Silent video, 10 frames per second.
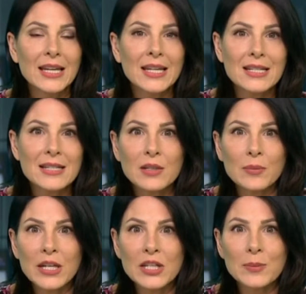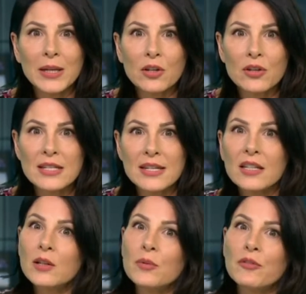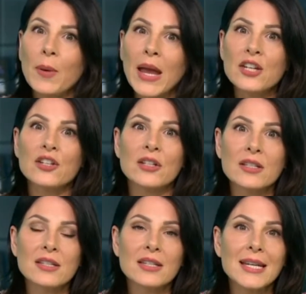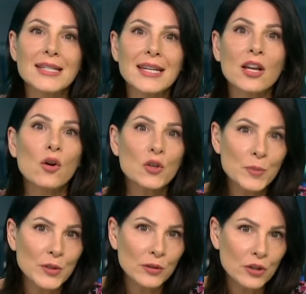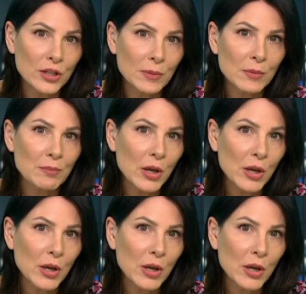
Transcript: it doesn't appear to be increasing the number of patients needing hospital treatment.